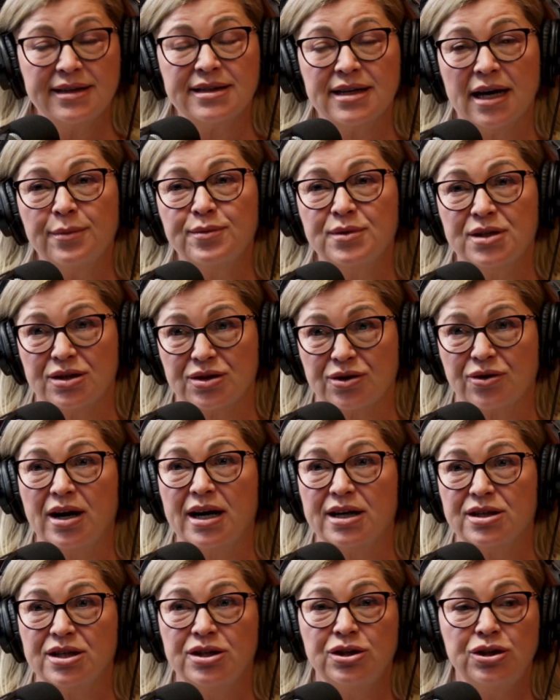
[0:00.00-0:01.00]
It's up to
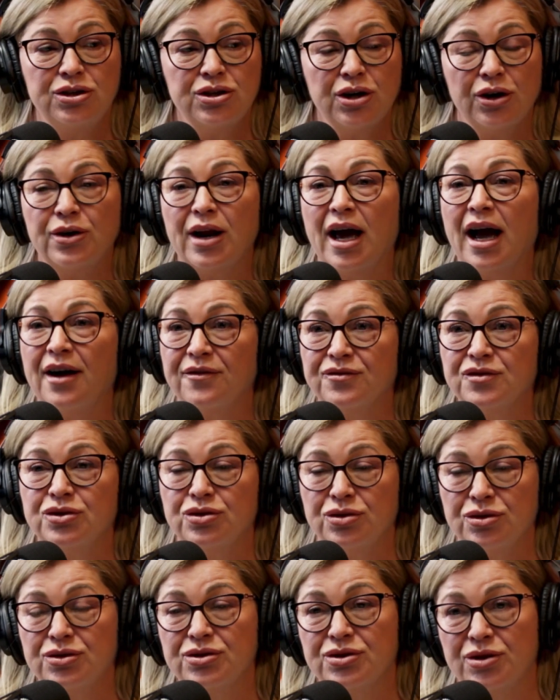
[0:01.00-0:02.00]
scratch and you don't have to
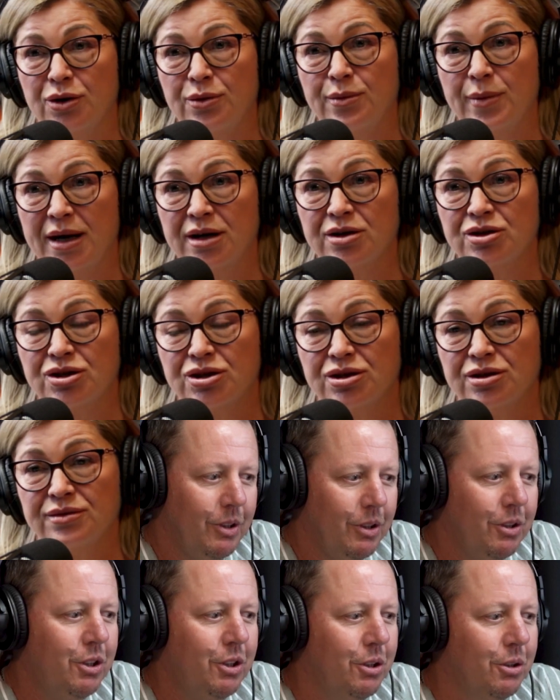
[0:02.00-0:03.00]
do so much.
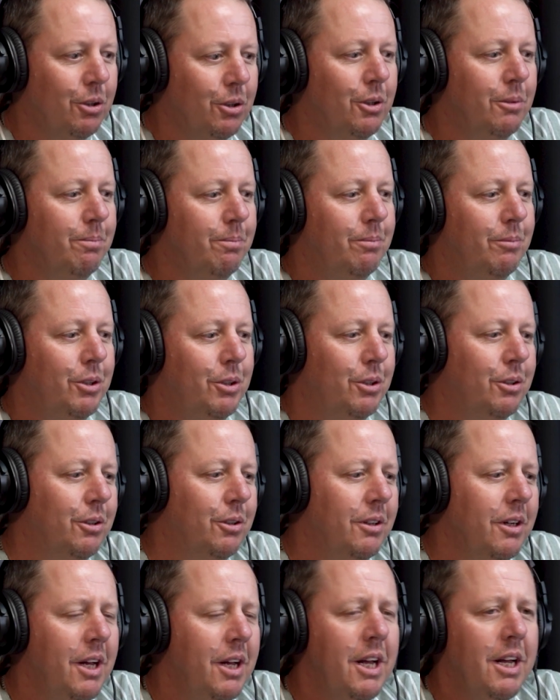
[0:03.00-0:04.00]
Sure.
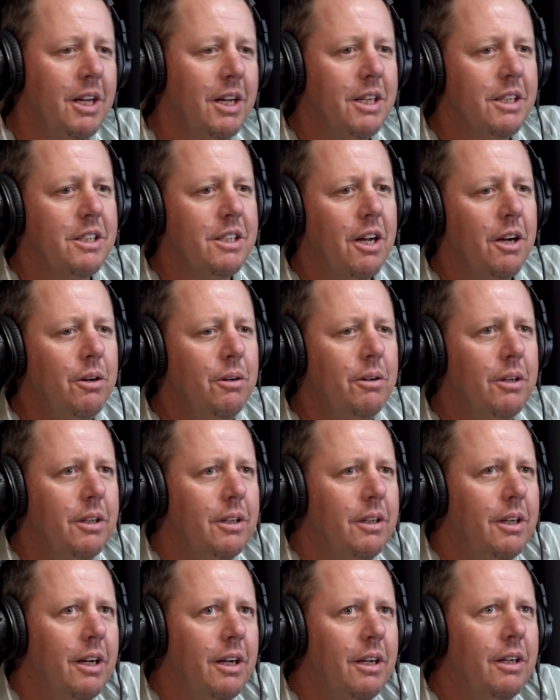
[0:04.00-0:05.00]
So
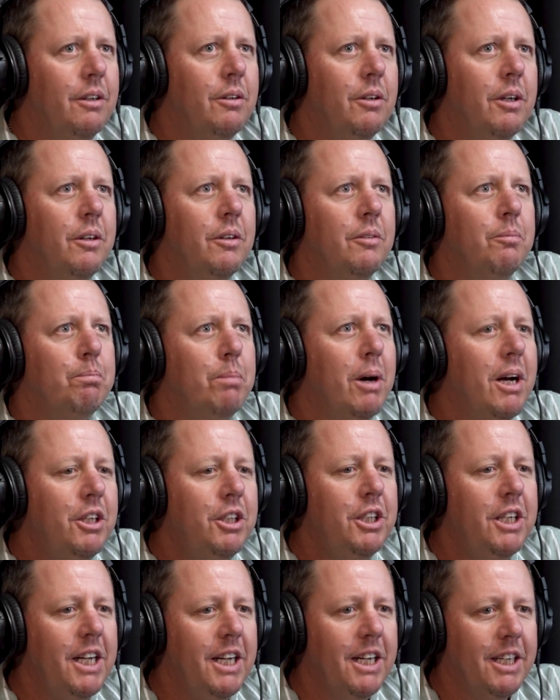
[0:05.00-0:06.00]

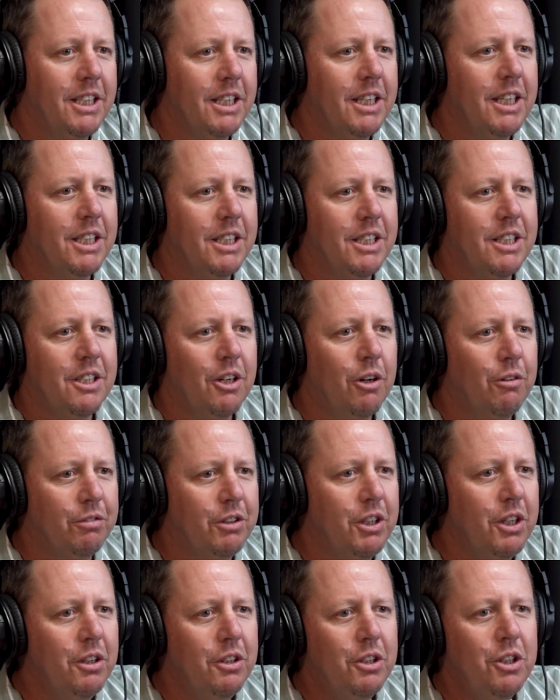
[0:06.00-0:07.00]
budgeting it itself,
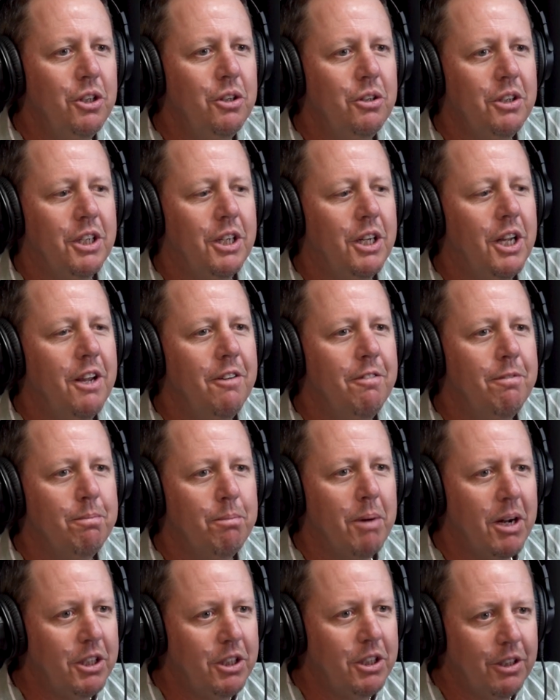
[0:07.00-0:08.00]
do you give
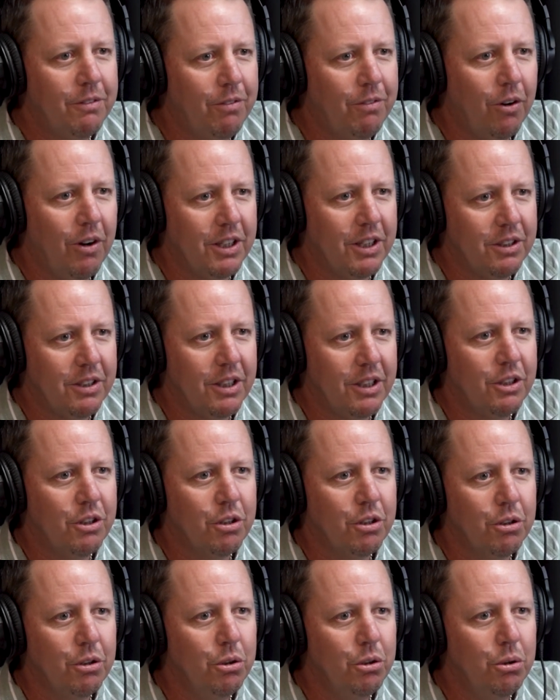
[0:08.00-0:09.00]
much advice
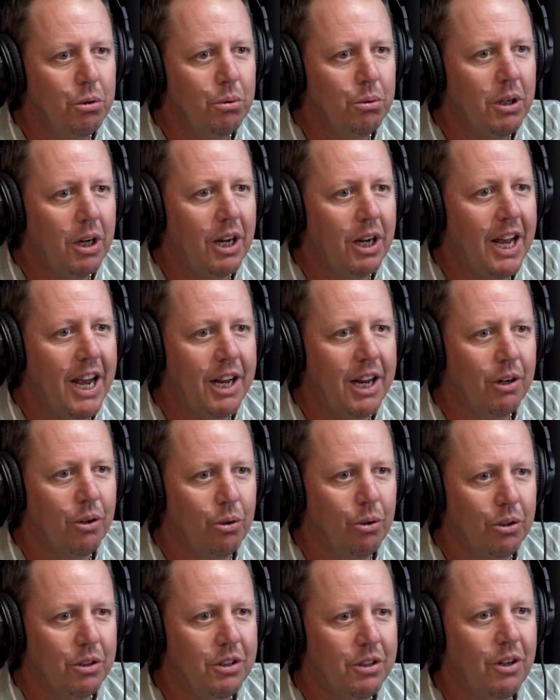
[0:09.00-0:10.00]
to
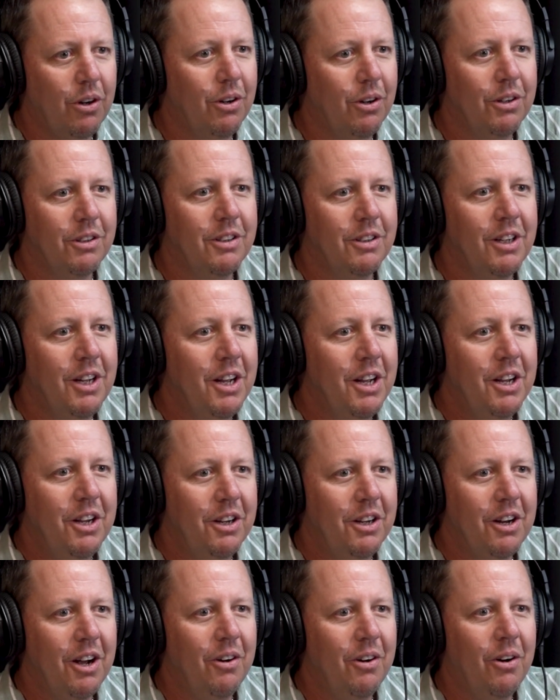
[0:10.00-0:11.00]
landlords on
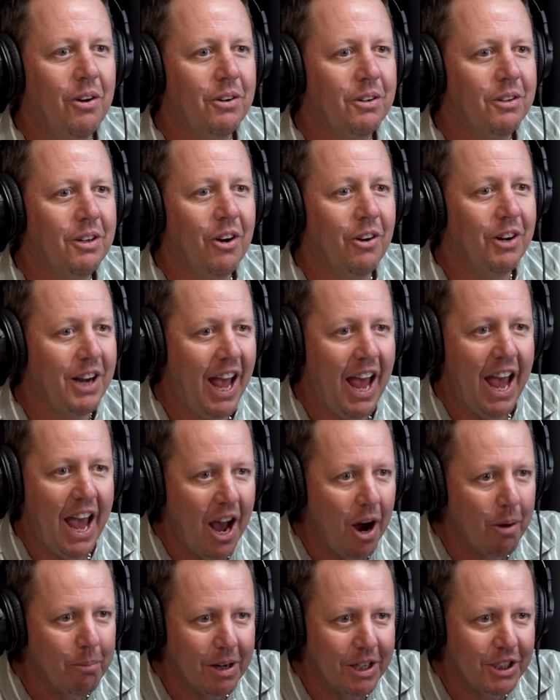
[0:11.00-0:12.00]

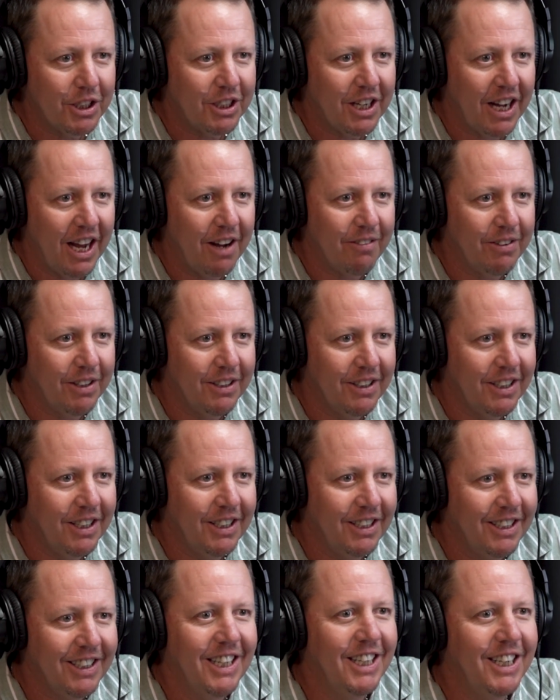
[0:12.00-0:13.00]
how much to have in
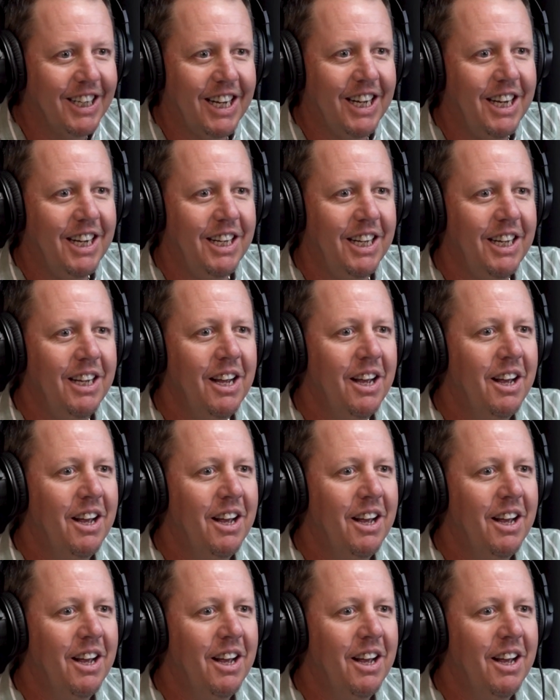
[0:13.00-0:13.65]
a kitty?